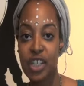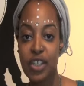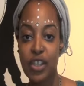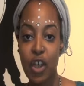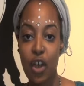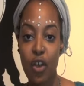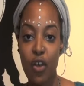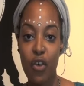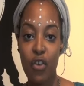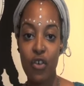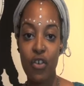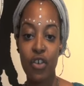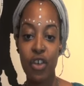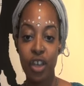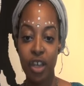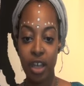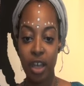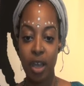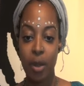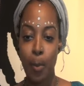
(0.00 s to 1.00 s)
So
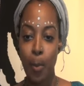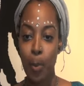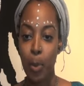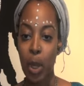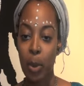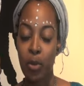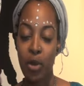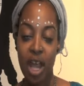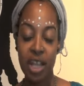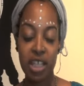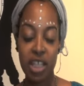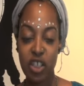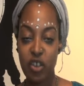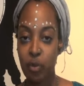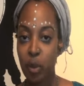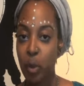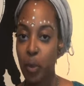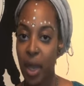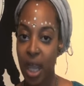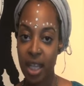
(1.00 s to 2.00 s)
the process of
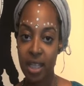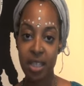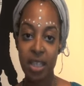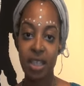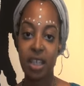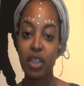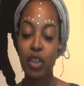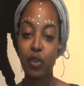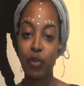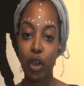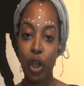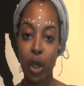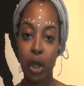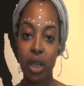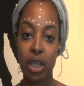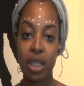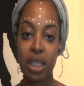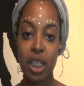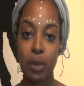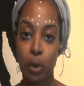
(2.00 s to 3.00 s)
me painting is a
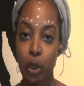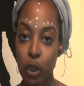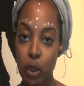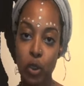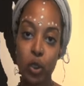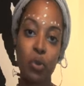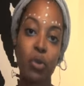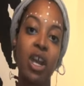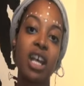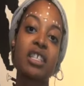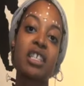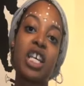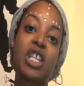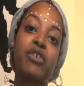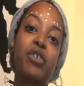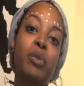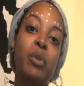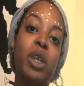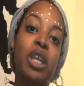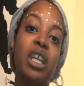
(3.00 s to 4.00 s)
very spiritual process
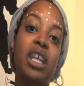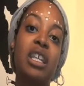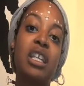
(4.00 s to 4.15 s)
for me.